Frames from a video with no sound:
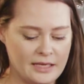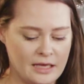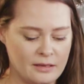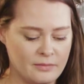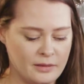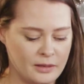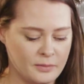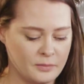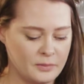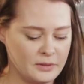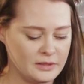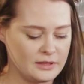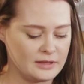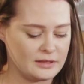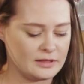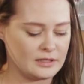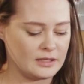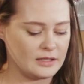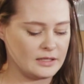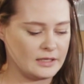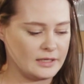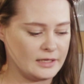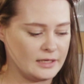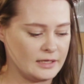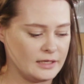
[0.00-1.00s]
came out with
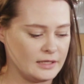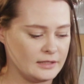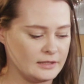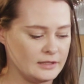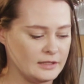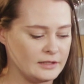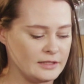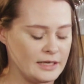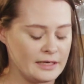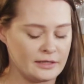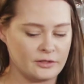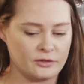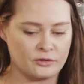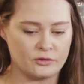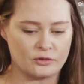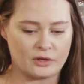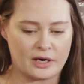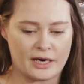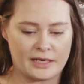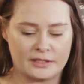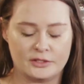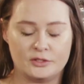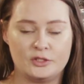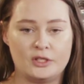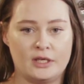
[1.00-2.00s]
the London
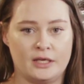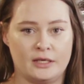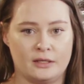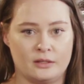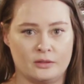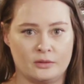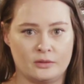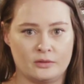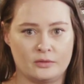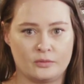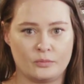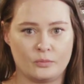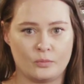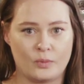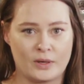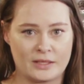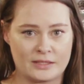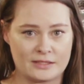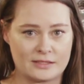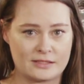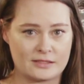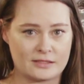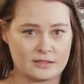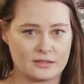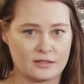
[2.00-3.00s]
Dry gin
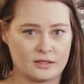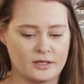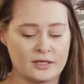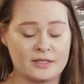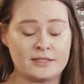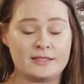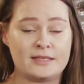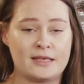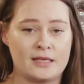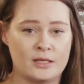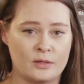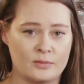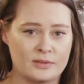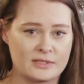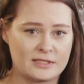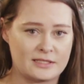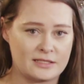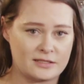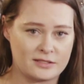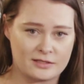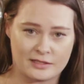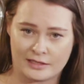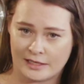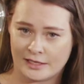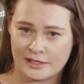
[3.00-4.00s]
once continuous
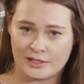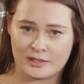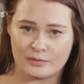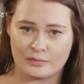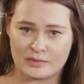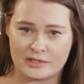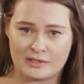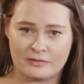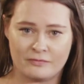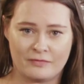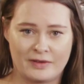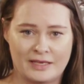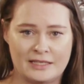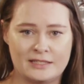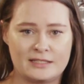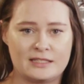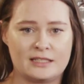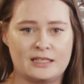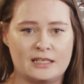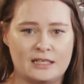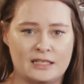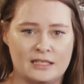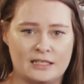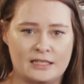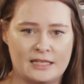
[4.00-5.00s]
distillation was
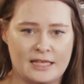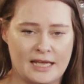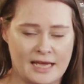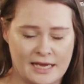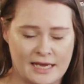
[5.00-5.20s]
invented in the